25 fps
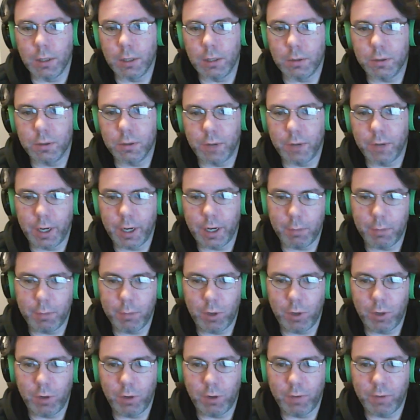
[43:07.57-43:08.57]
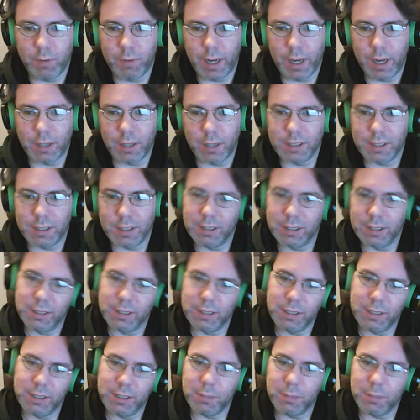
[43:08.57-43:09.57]
Dragon Ball Fighters.
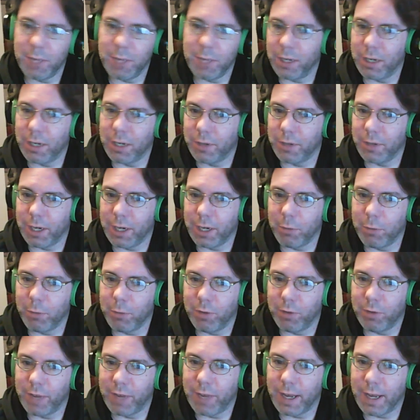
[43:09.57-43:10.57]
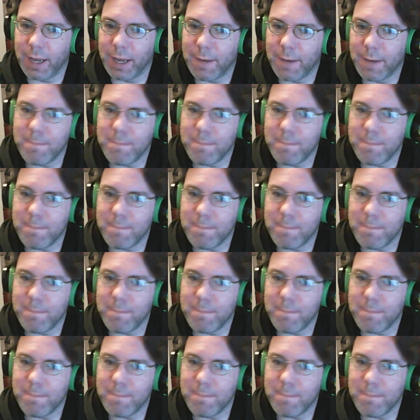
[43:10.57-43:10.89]
I'm not a Dragon Ball fan.